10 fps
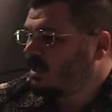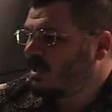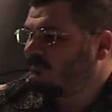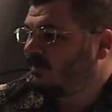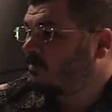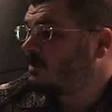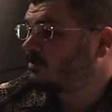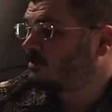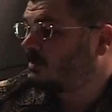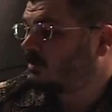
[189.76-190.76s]
and
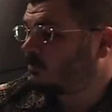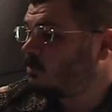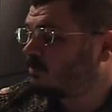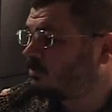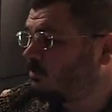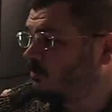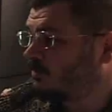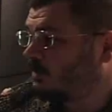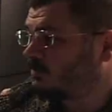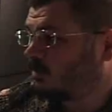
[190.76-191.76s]
various groups to use
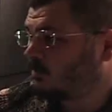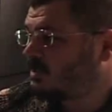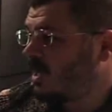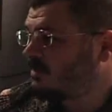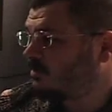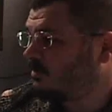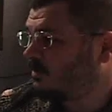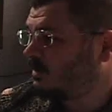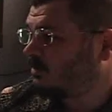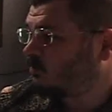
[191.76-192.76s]
those.
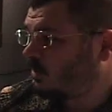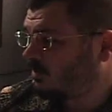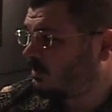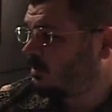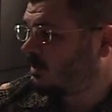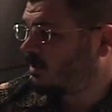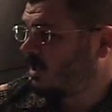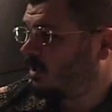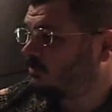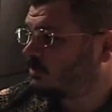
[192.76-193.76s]
Wisconsin is one of the
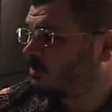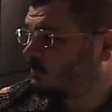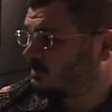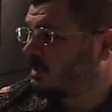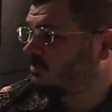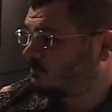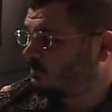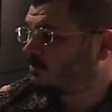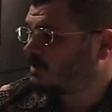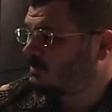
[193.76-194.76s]
colleges that puts out some of
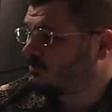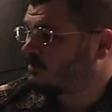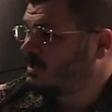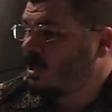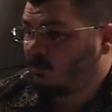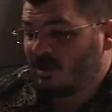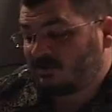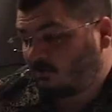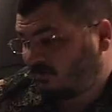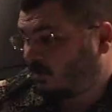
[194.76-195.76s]
those sensors. We have
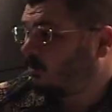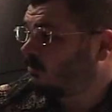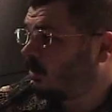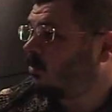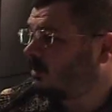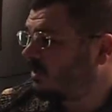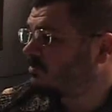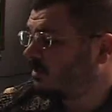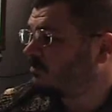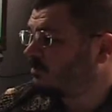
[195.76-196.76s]
some of our own
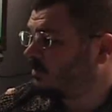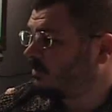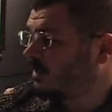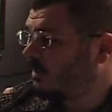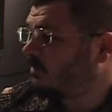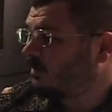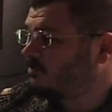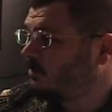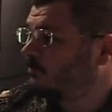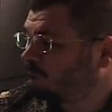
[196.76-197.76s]
localized sensors in the area
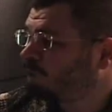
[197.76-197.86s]
too.